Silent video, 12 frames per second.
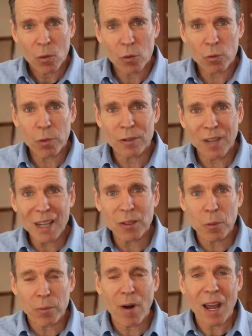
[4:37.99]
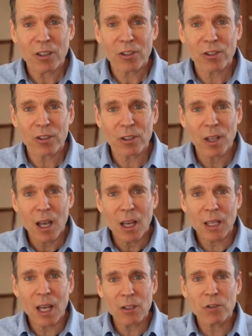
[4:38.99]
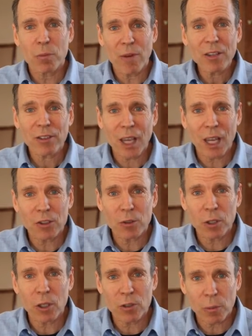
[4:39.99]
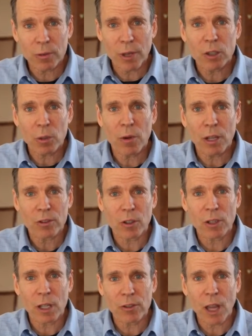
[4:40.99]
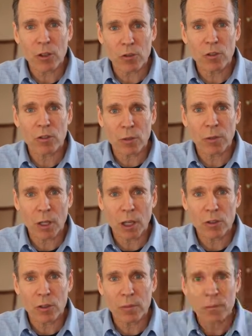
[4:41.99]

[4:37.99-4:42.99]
which protect the breasts against breast cancer because they protect the breast against estrogen stimulation.